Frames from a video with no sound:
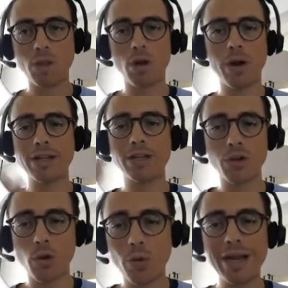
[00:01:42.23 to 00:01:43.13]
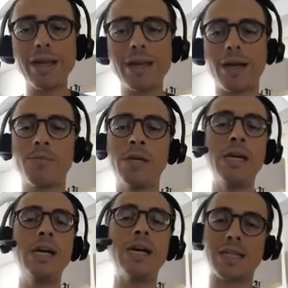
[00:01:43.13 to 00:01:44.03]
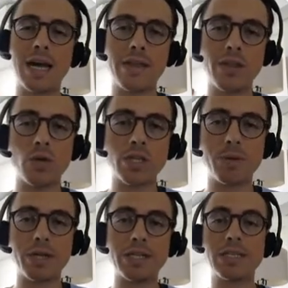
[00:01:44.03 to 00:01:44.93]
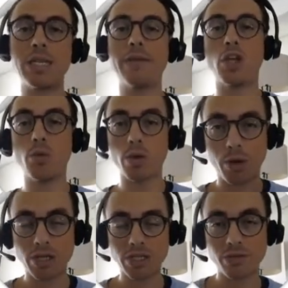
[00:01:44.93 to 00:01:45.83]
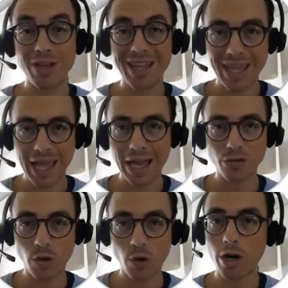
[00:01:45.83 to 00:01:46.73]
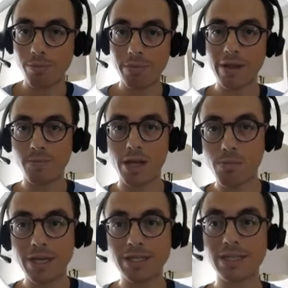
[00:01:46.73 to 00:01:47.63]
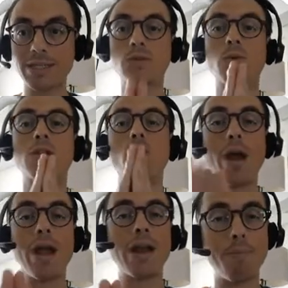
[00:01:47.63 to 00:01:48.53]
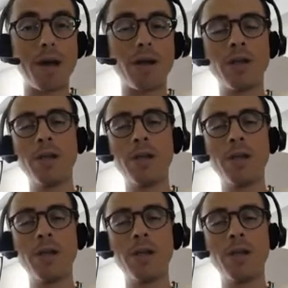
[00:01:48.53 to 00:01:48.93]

Right, so your income is higher than your expenses, leaving you with a positive cash flow on a month-to-month basis. That's what's great about